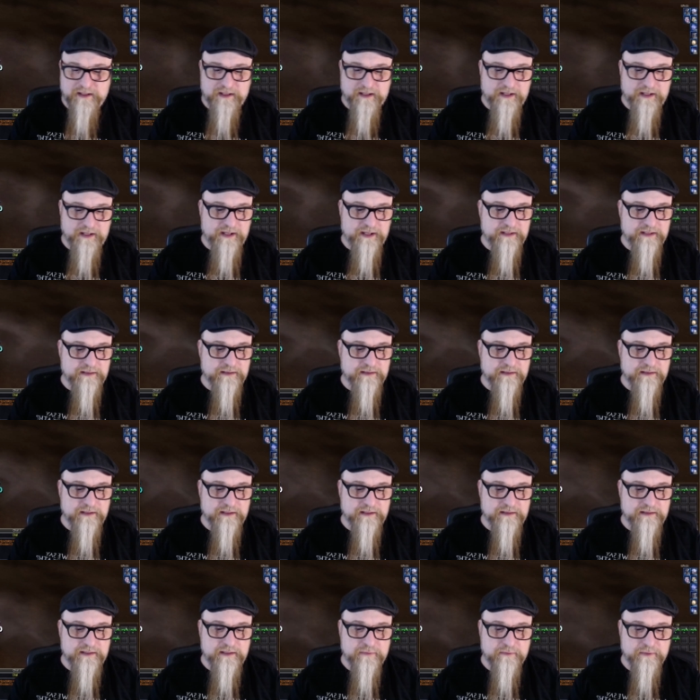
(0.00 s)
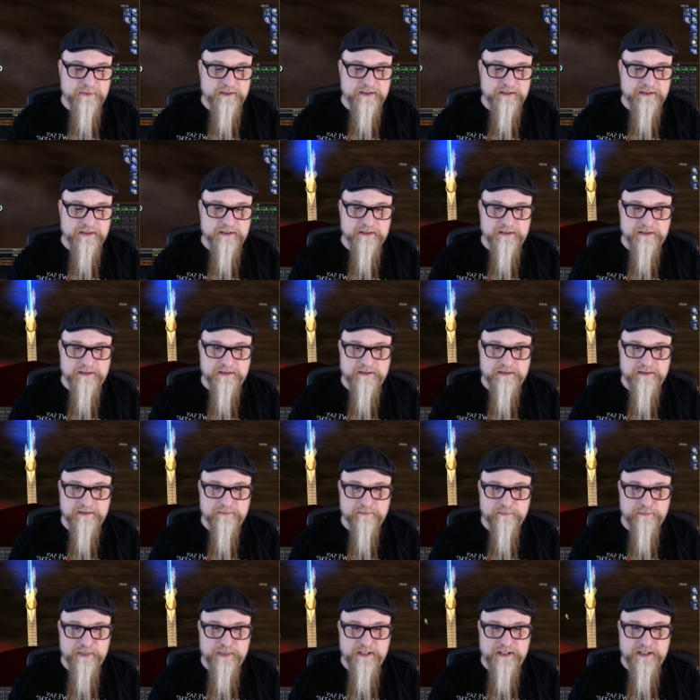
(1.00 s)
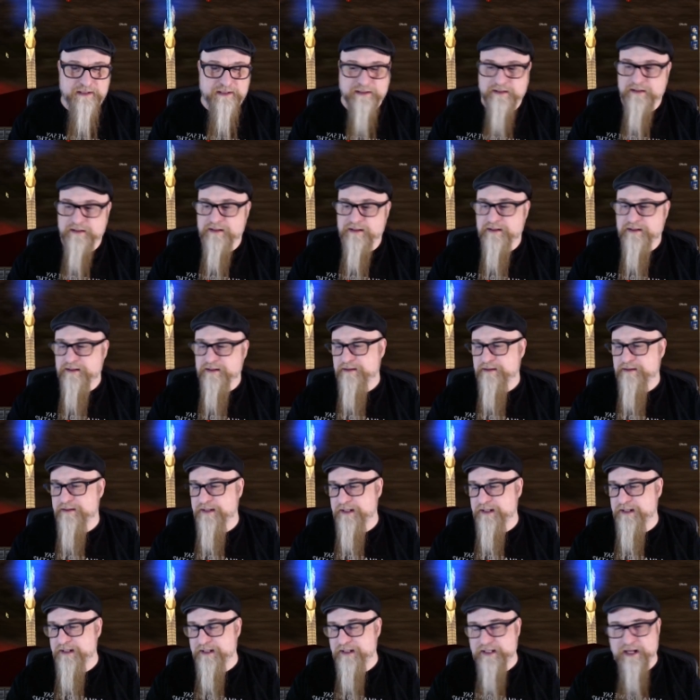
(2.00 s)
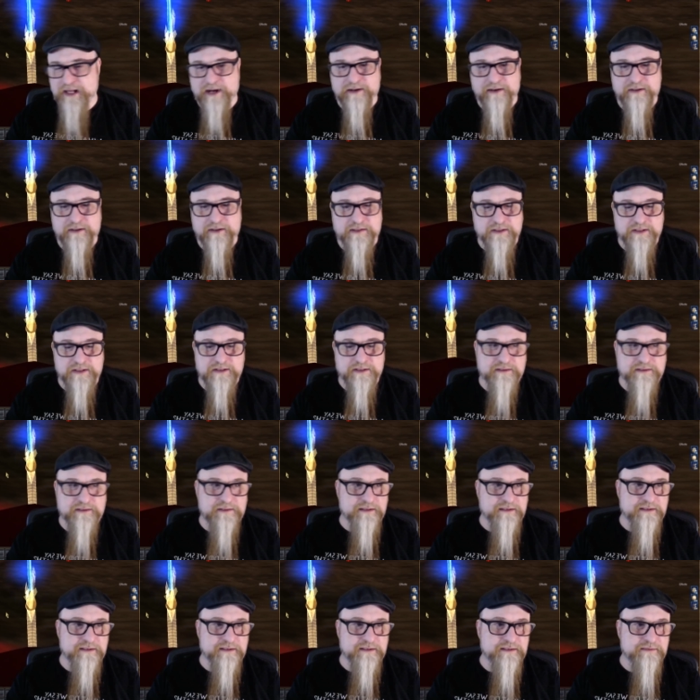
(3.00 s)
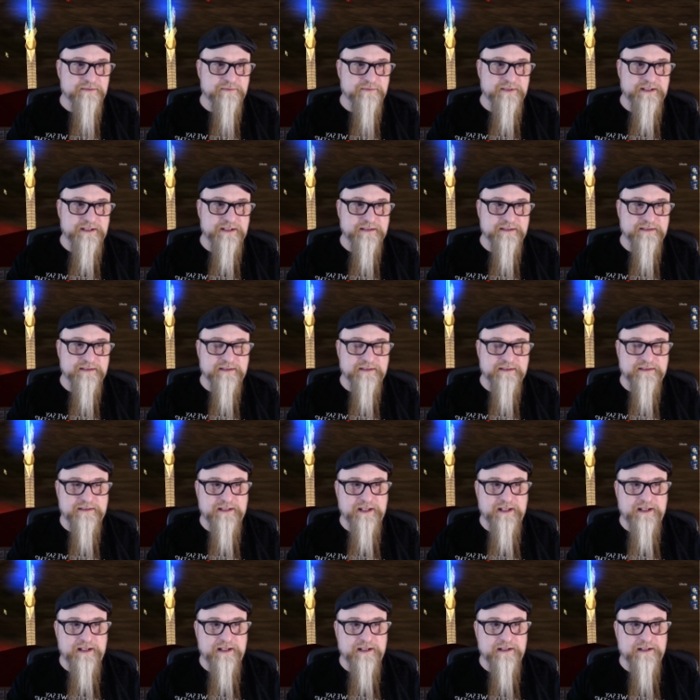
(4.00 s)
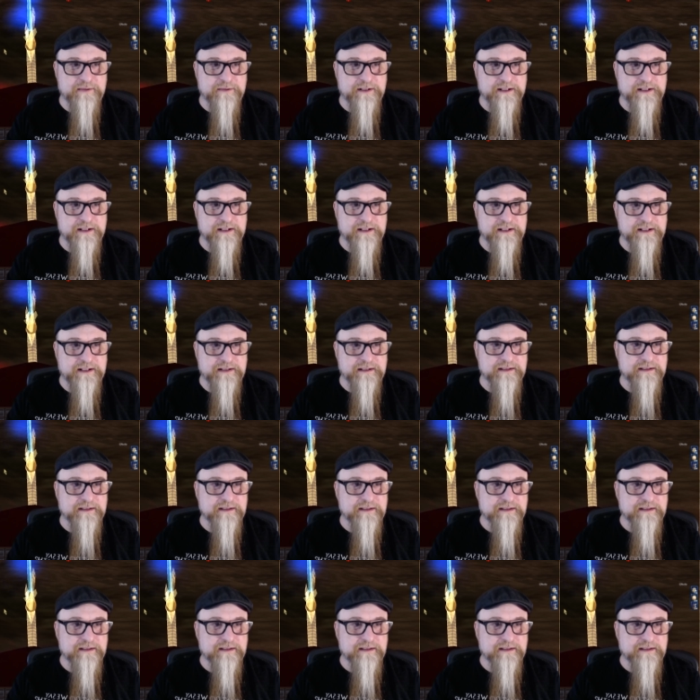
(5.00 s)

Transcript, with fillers: And, and then we're going to pick the character with the assist key and we're going to hit.